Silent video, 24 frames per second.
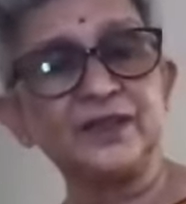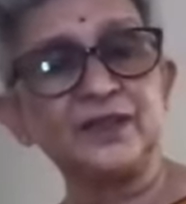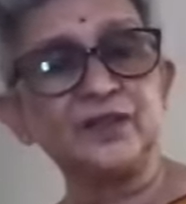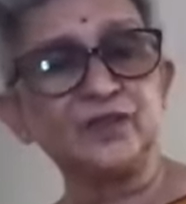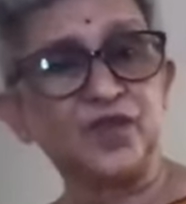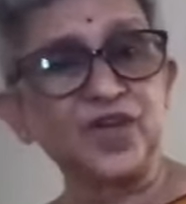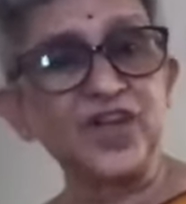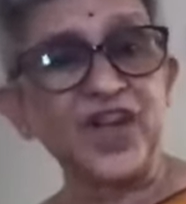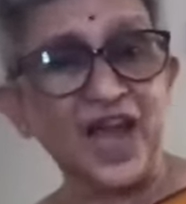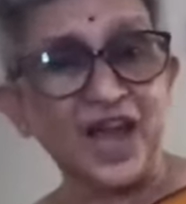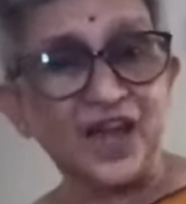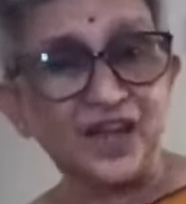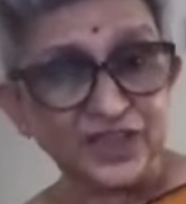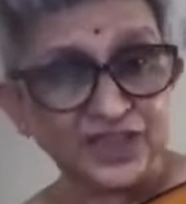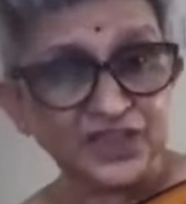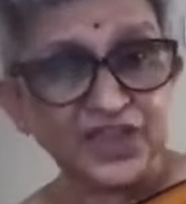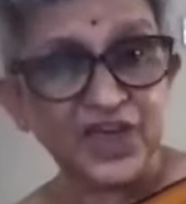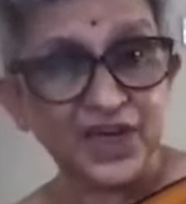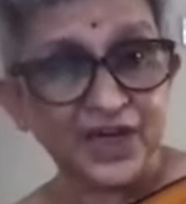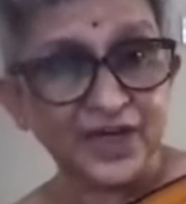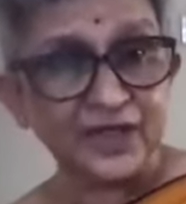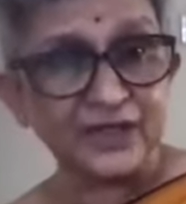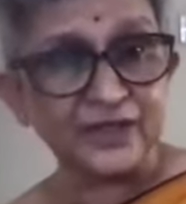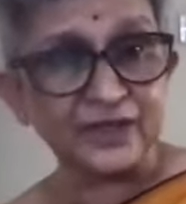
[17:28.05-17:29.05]
For our
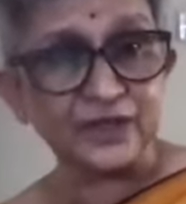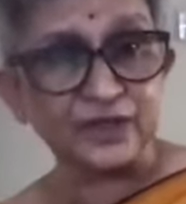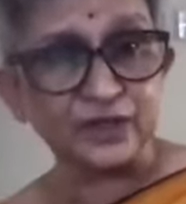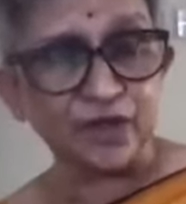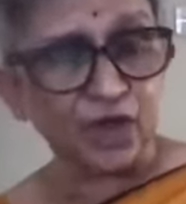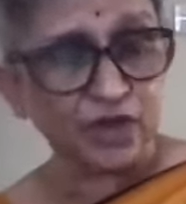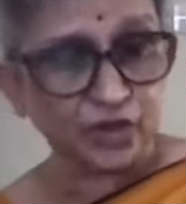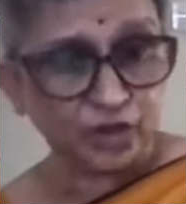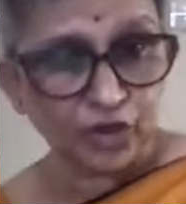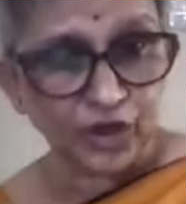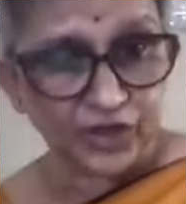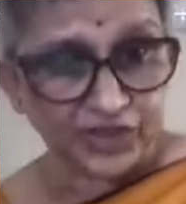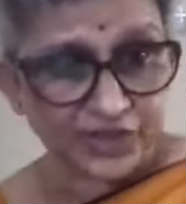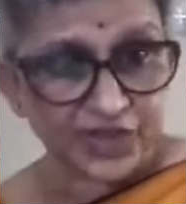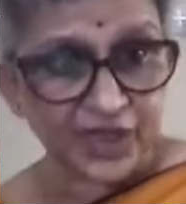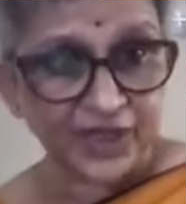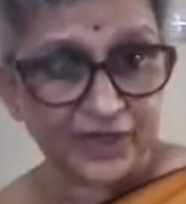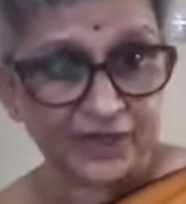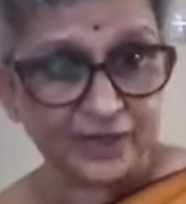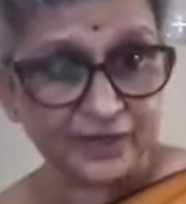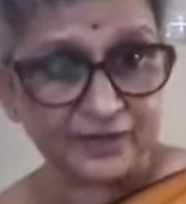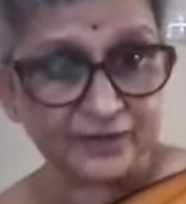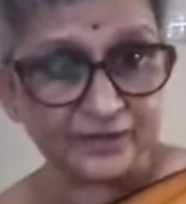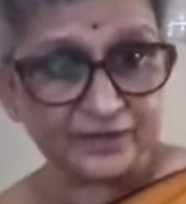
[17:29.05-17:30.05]
child, not your
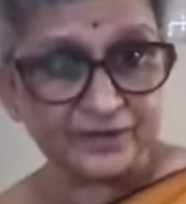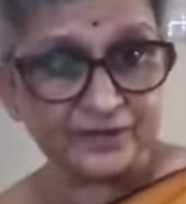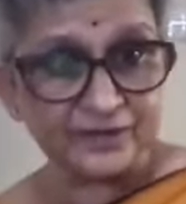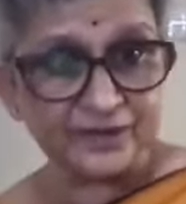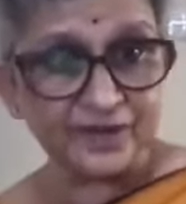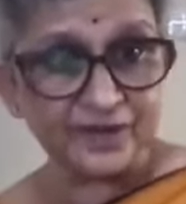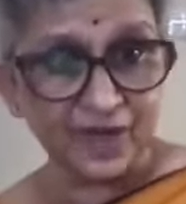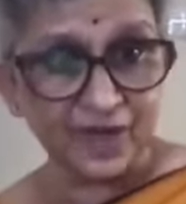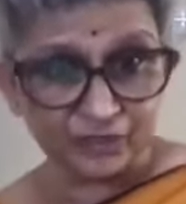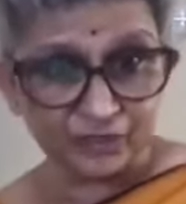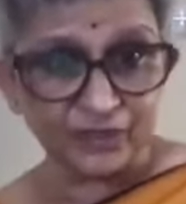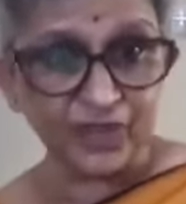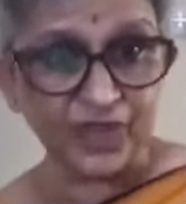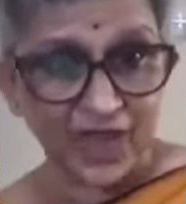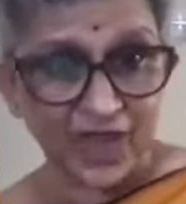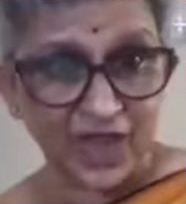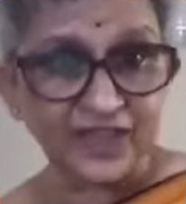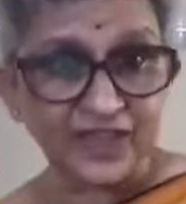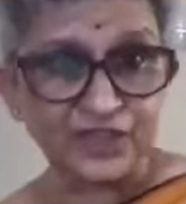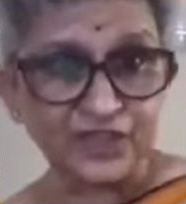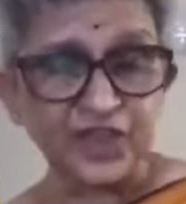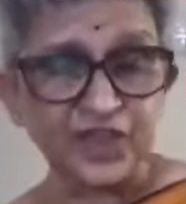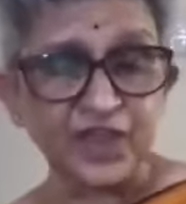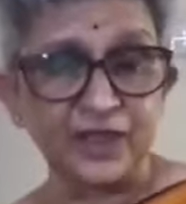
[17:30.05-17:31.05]
child. For
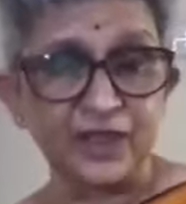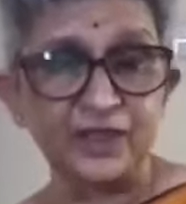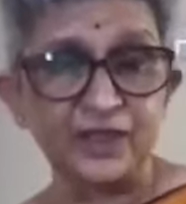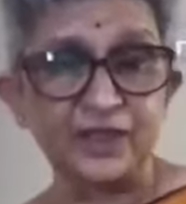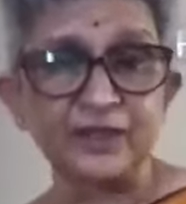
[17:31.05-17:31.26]
our child.